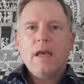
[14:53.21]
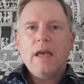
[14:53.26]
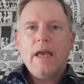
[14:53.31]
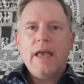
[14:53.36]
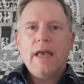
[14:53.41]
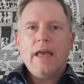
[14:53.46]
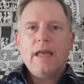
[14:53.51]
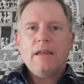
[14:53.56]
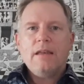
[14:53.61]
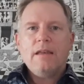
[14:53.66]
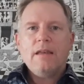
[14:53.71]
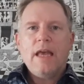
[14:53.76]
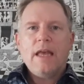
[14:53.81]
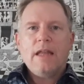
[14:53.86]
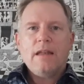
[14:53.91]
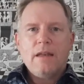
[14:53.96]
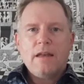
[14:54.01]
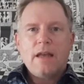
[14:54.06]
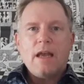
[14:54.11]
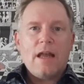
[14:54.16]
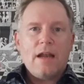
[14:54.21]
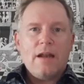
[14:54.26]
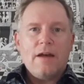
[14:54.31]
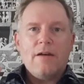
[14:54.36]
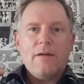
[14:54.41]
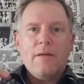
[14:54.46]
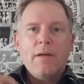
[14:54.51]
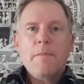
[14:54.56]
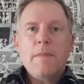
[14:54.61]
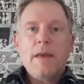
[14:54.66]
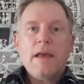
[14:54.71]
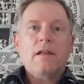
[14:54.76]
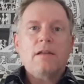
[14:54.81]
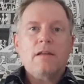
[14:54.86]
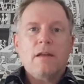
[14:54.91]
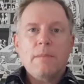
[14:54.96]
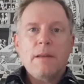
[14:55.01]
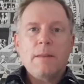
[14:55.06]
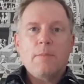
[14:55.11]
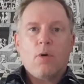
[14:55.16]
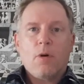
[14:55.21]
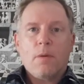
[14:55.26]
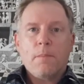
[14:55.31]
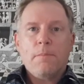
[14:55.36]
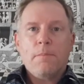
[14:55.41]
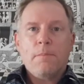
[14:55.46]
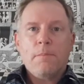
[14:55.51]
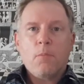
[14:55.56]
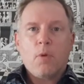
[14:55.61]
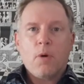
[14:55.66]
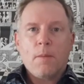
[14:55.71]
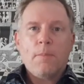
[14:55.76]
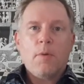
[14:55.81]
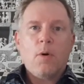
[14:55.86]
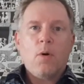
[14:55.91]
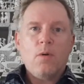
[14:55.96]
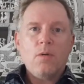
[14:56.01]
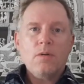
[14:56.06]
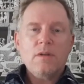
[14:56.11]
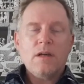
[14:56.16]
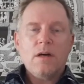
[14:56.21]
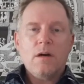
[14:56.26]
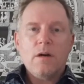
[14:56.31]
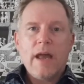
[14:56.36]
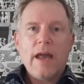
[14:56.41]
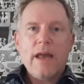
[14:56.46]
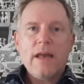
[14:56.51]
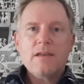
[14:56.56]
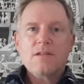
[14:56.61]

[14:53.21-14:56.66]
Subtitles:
kind of make a little bit more bold, okay?